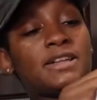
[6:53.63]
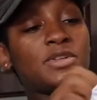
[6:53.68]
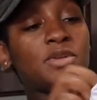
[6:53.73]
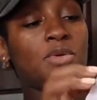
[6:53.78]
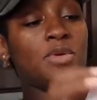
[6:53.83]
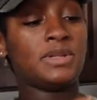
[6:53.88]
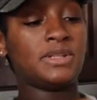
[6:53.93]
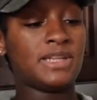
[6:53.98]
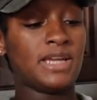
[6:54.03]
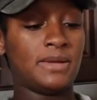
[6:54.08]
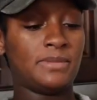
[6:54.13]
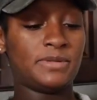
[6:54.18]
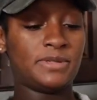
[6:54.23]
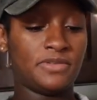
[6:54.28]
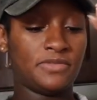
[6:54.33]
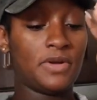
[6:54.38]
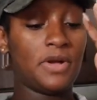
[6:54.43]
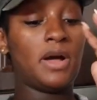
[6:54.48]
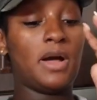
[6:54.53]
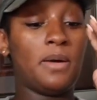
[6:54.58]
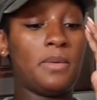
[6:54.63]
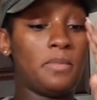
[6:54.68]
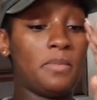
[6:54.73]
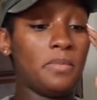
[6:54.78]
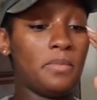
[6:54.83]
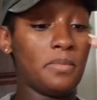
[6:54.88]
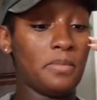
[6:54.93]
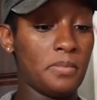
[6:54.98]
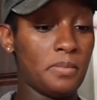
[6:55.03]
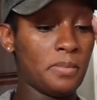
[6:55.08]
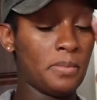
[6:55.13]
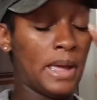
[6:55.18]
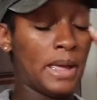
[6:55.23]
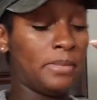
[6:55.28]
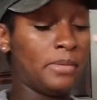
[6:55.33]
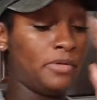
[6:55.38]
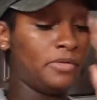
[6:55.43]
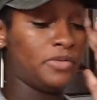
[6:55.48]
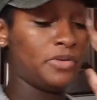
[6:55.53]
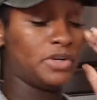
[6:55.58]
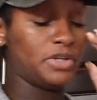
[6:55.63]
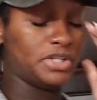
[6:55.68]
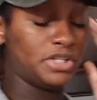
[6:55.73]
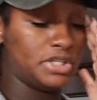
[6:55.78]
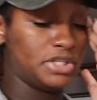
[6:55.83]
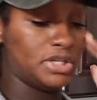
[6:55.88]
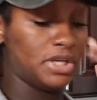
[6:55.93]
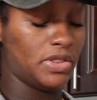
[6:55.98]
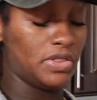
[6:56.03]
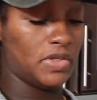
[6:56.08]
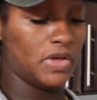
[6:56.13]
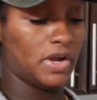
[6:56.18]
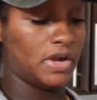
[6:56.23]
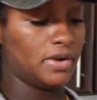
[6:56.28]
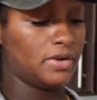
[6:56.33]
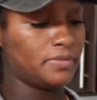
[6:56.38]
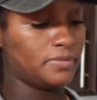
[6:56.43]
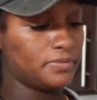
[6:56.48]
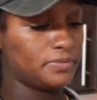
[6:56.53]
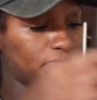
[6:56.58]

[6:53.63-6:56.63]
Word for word: all types of Bible verses on there,